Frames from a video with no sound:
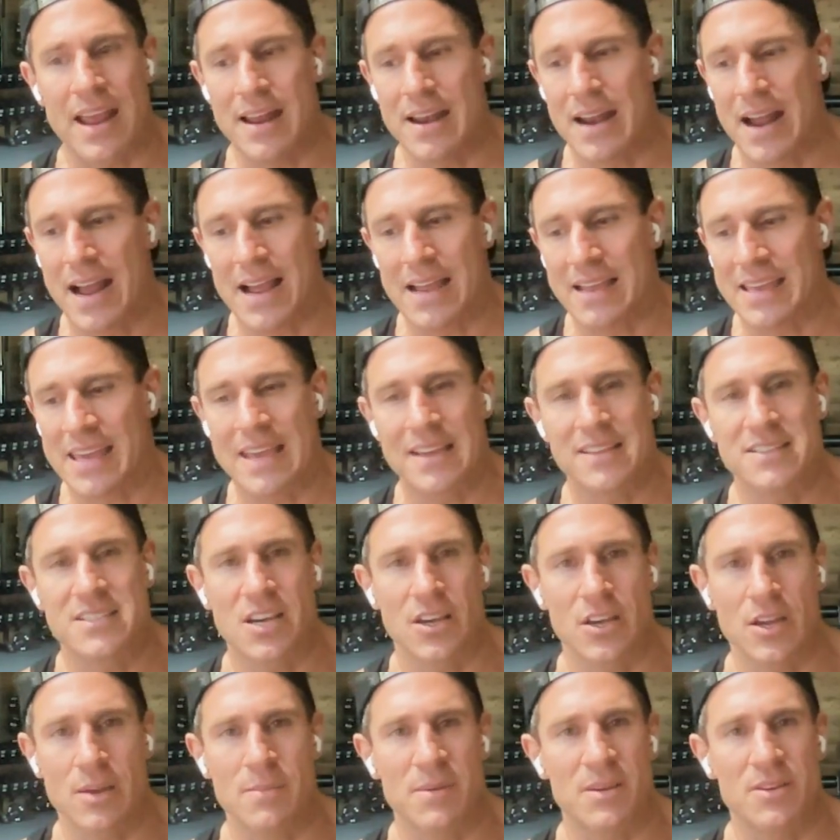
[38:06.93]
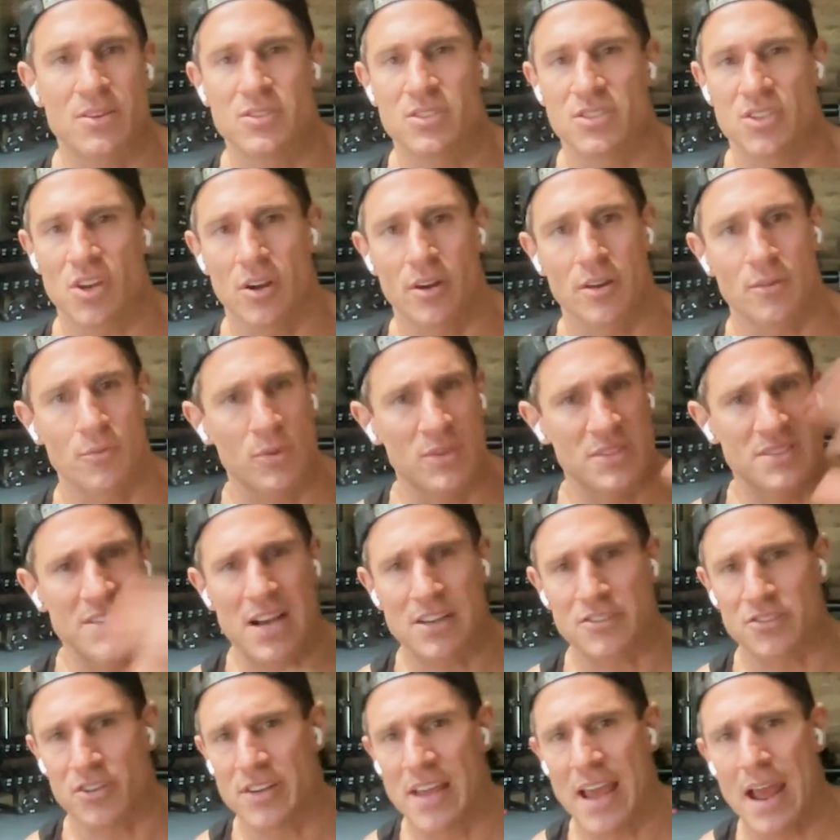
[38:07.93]
And I can't tell you, I mean, starting with
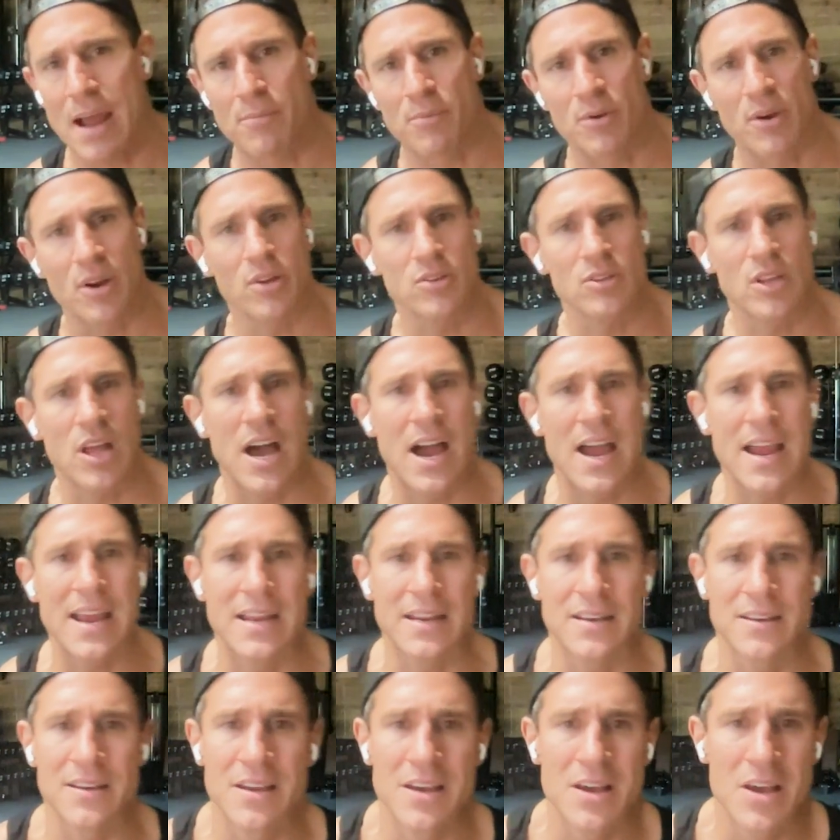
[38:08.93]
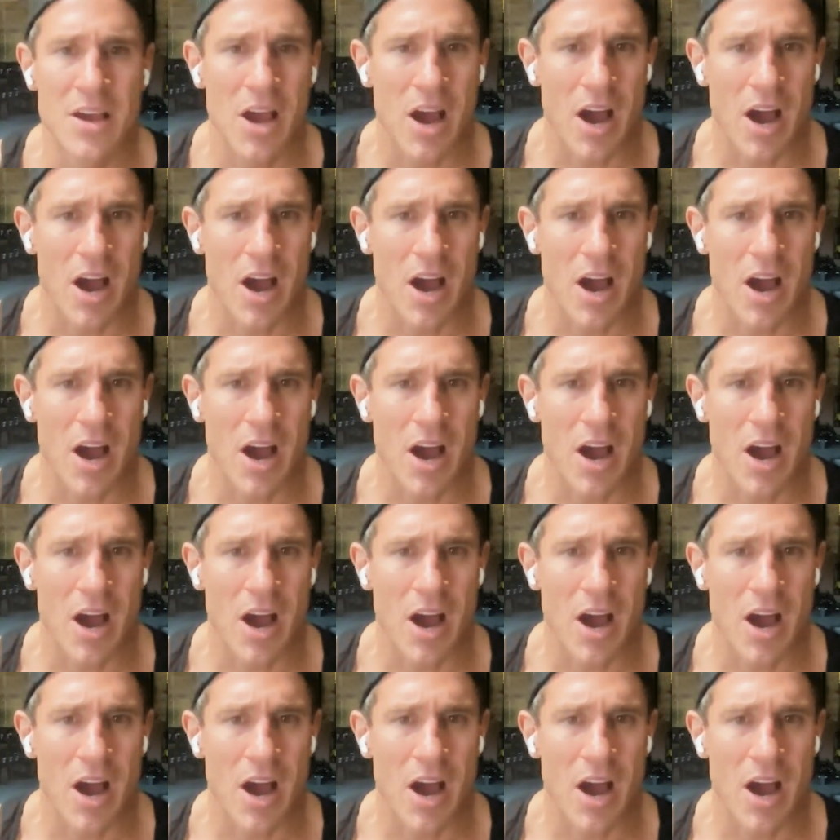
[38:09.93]
Dr. Gabrielle Lyon,